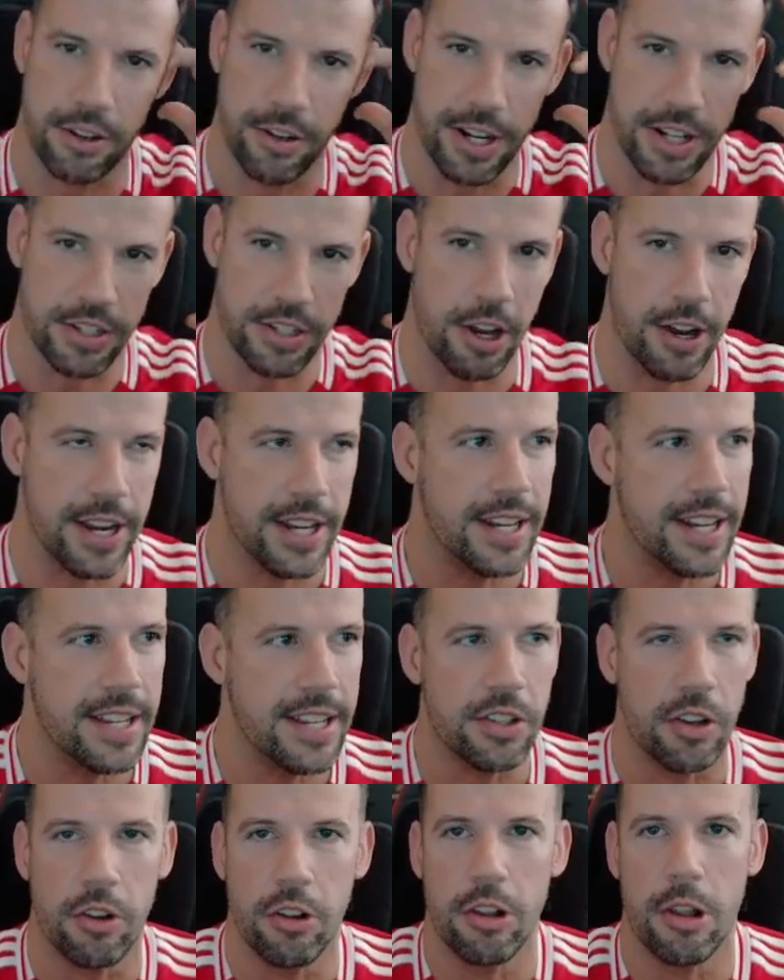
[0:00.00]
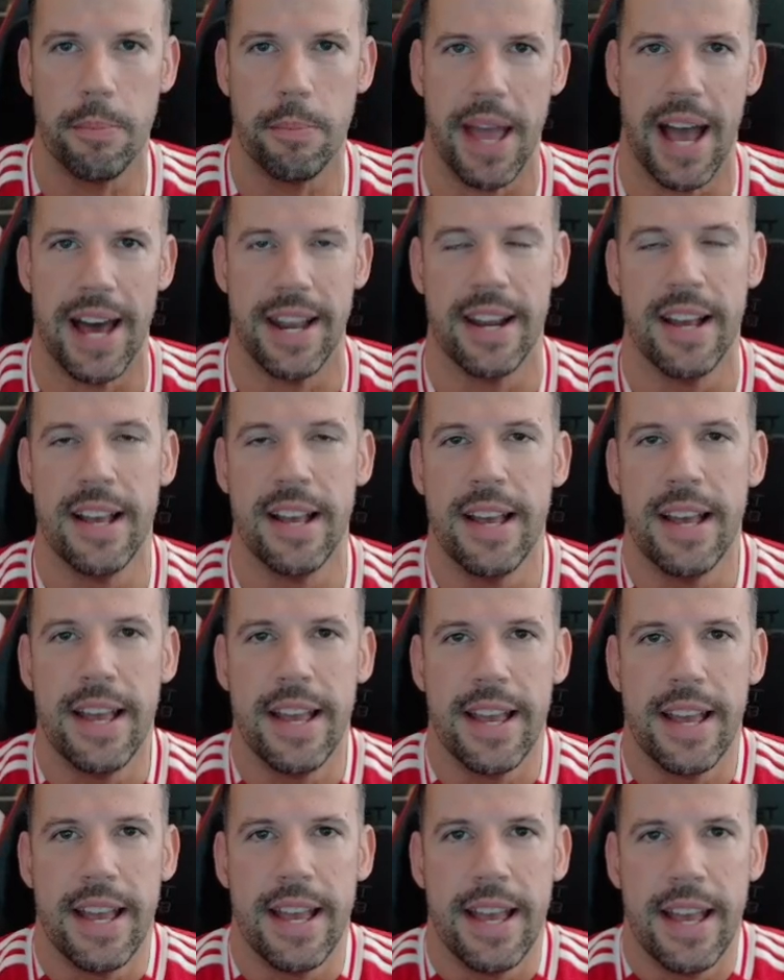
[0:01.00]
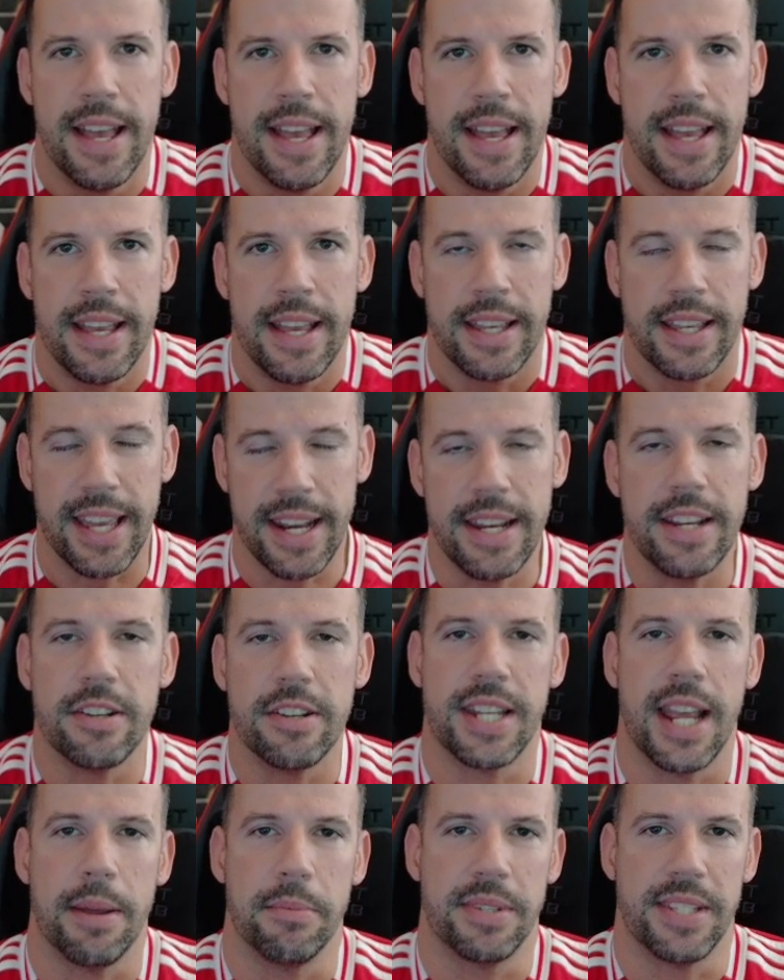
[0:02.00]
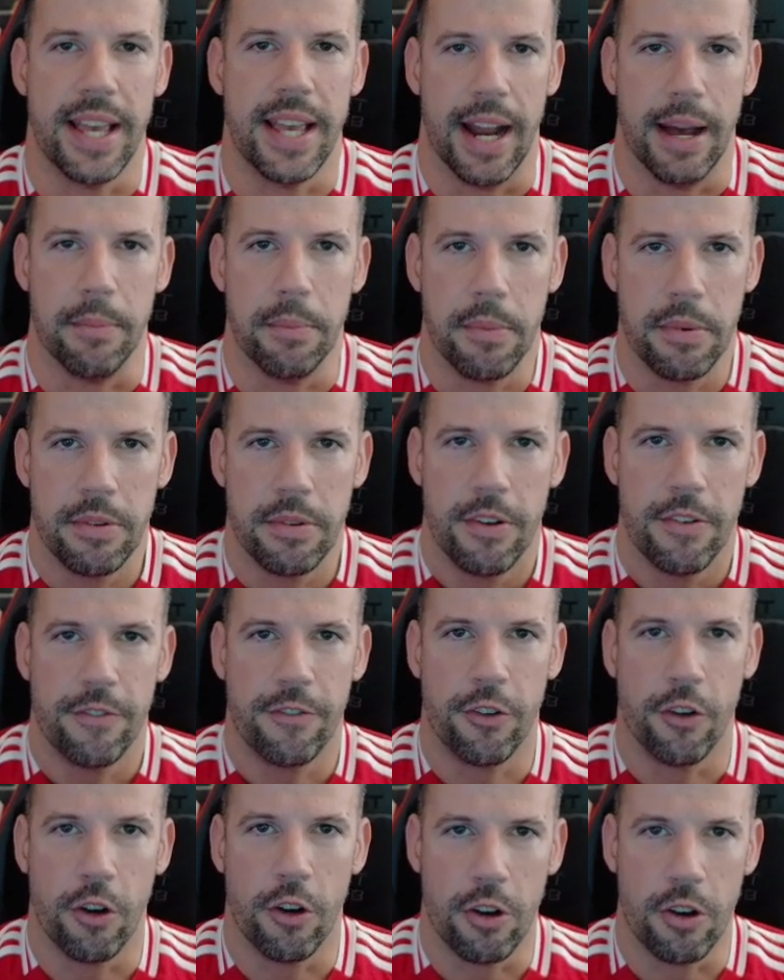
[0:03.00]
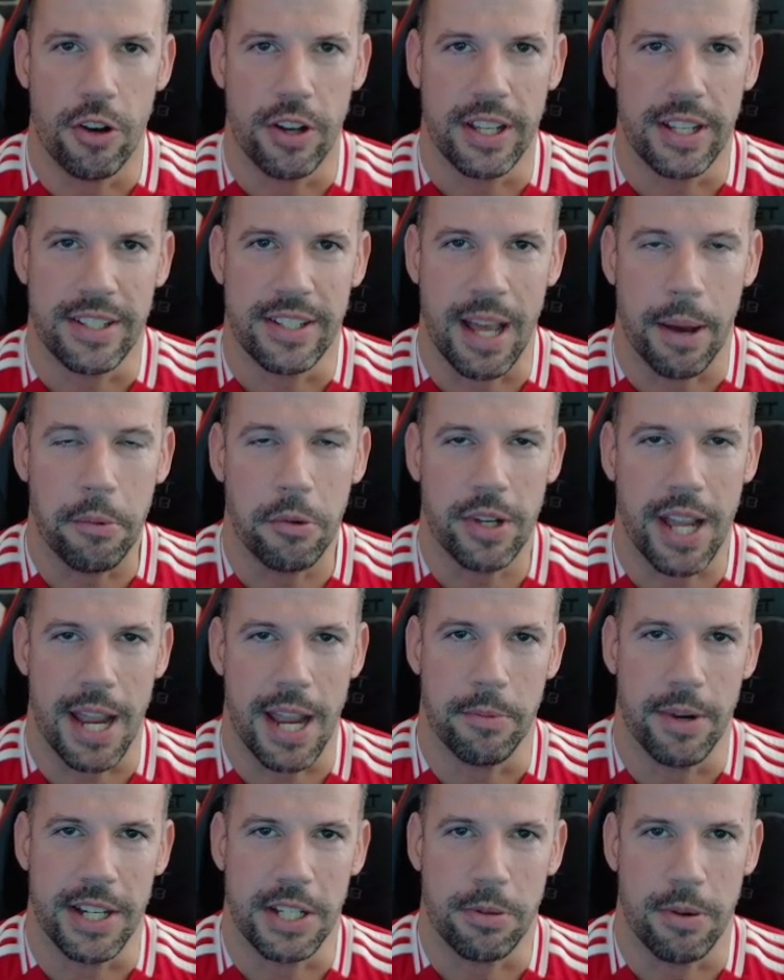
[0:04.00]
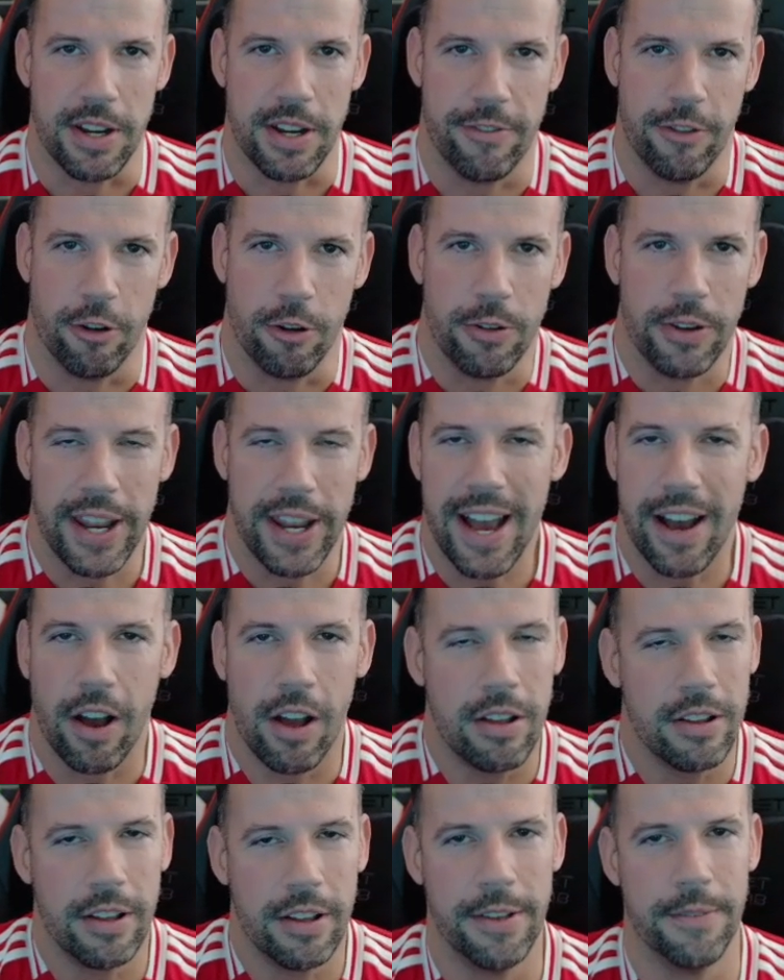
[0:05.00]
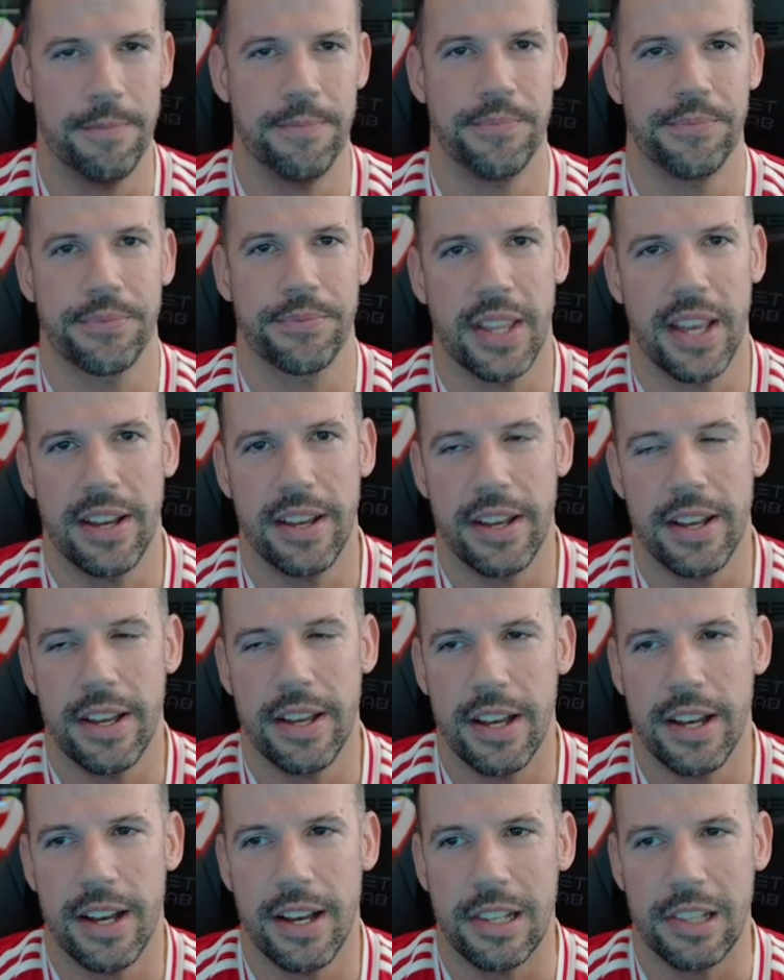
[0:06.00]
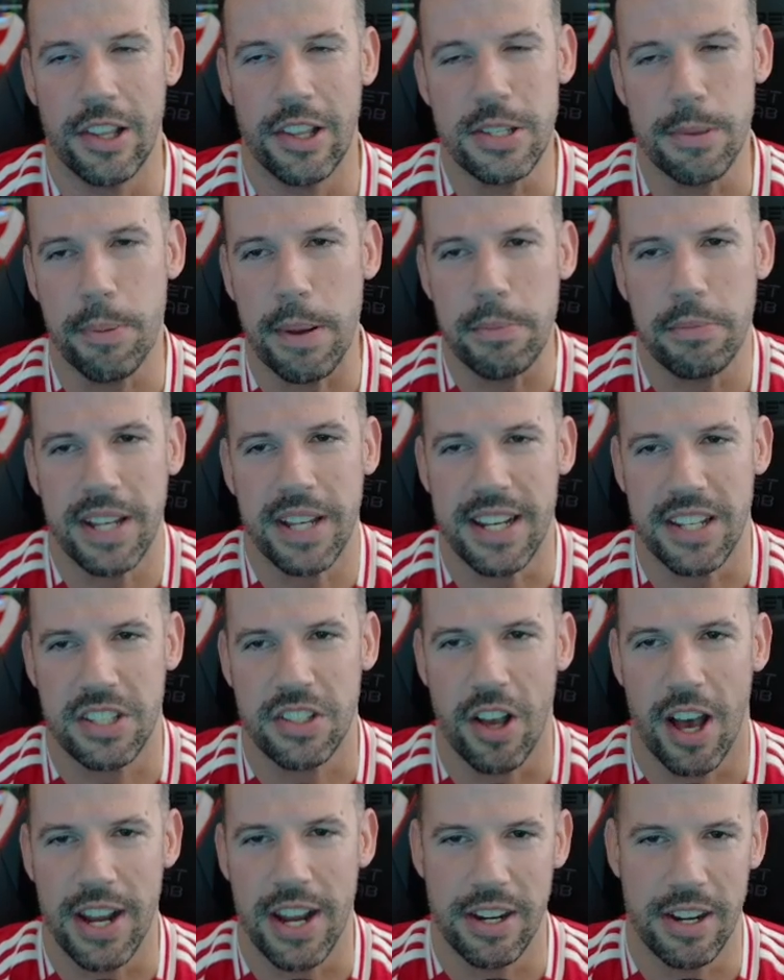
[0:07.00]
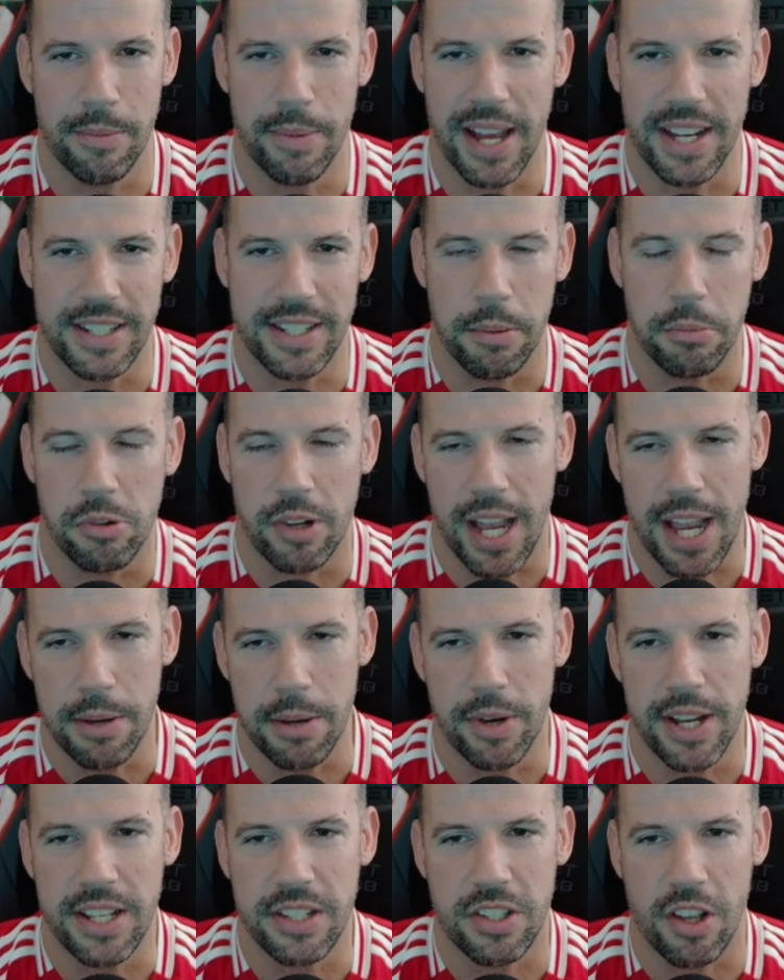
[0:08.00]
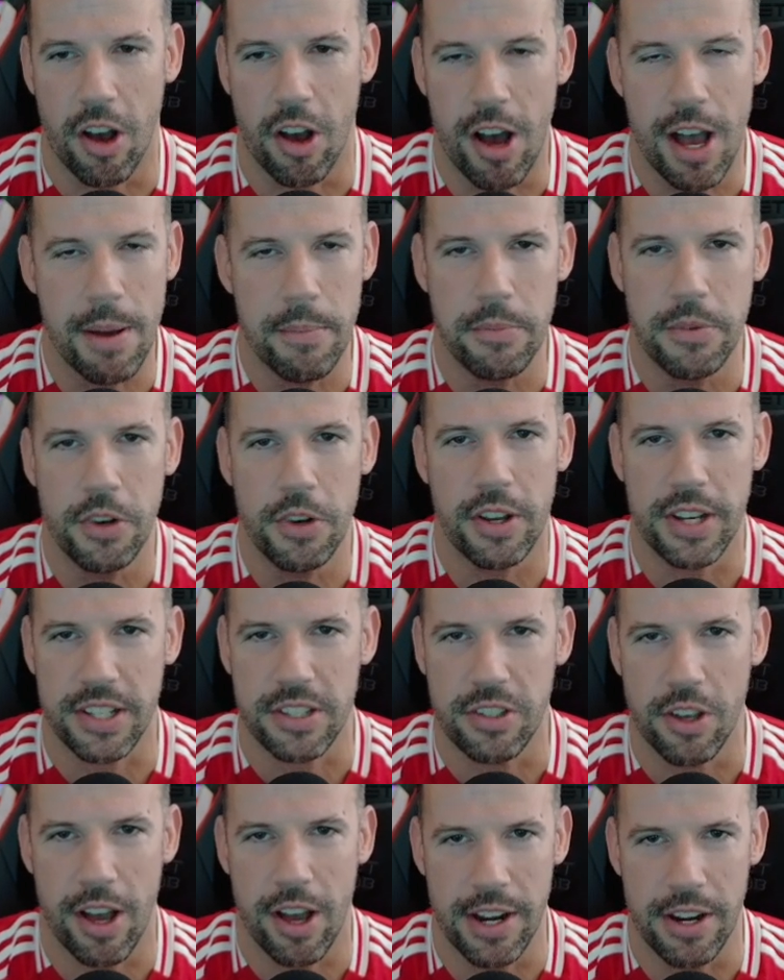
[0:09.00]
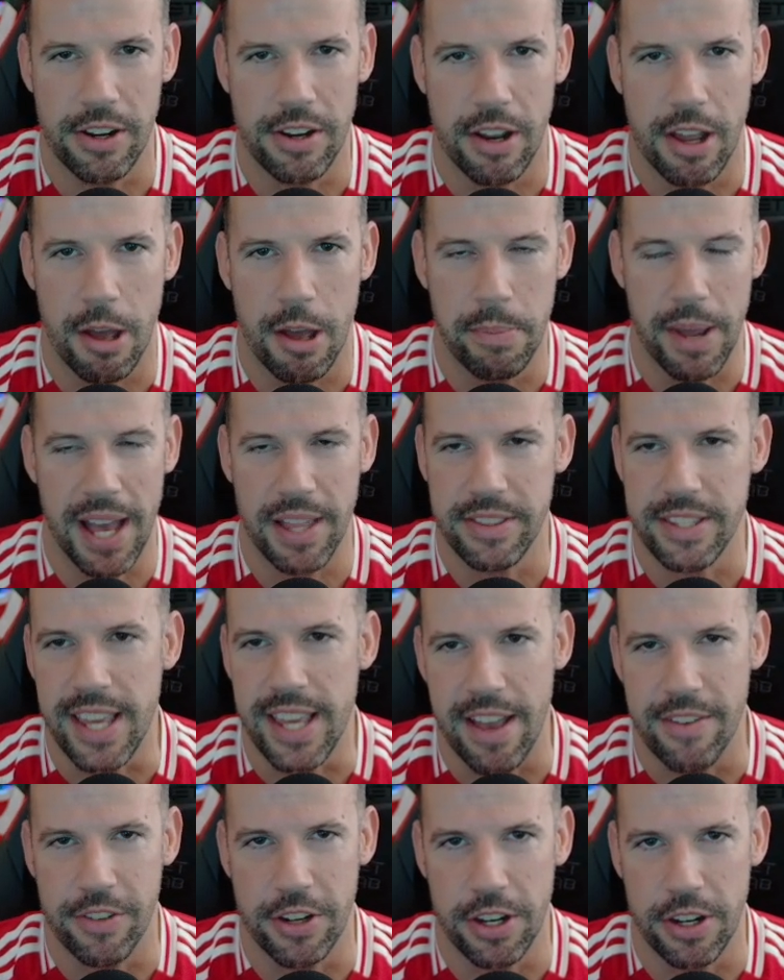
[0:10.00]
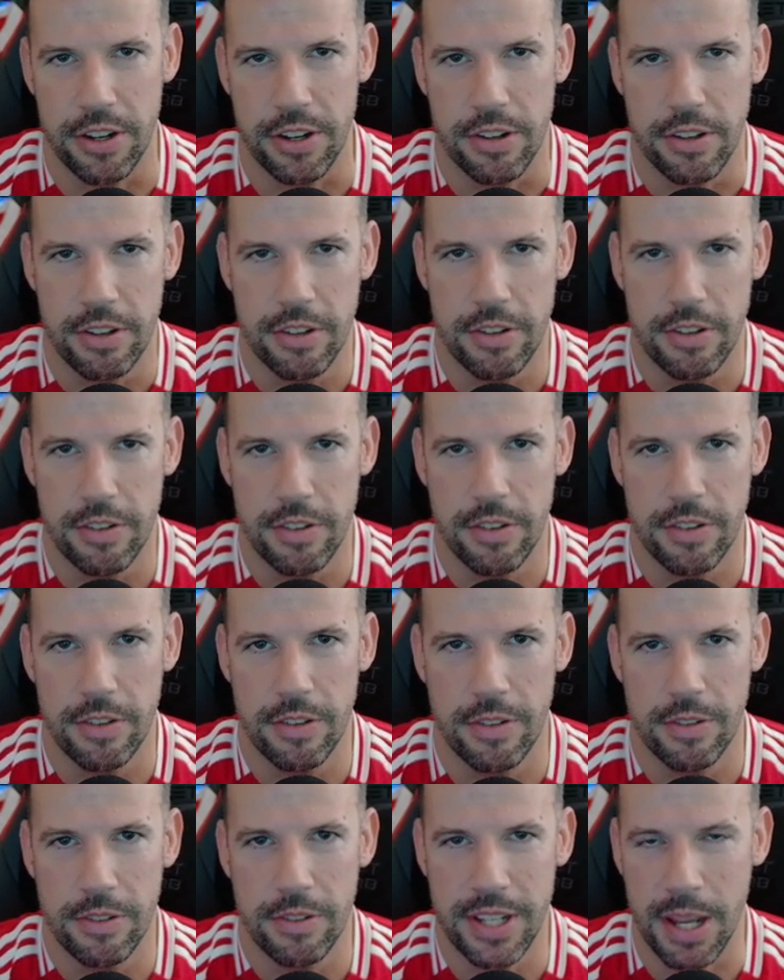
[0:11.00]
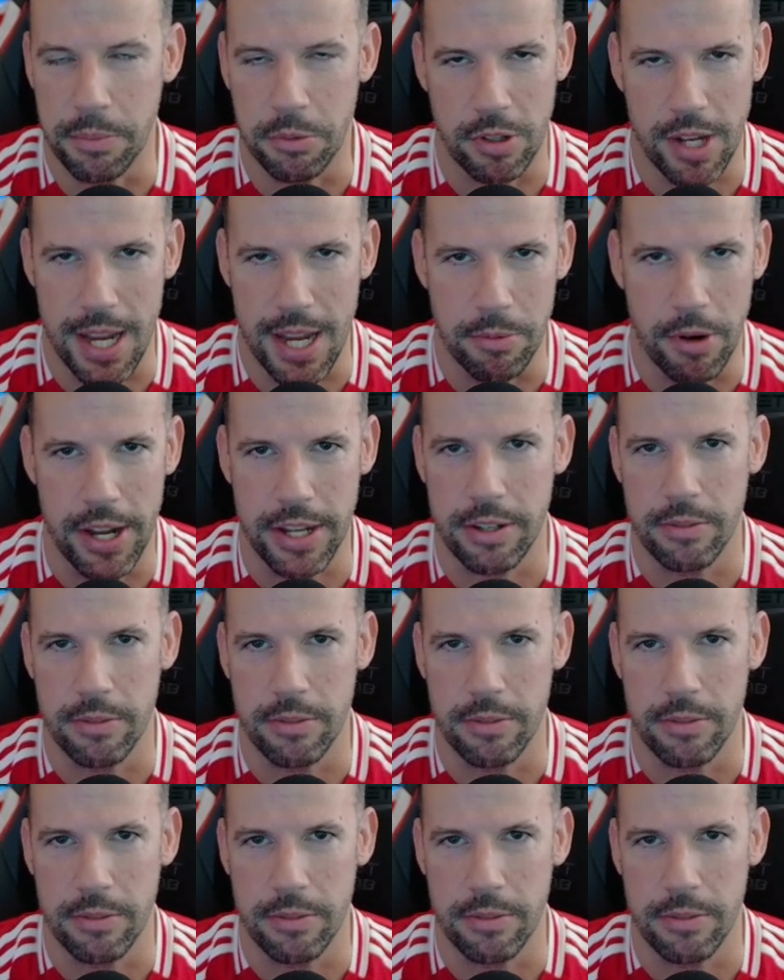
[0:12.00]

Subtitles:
So it is all about getting your team set up for double Game Week 24. Now, lots of people get excited about double game weeks. I'm not excited about the Everton double game week.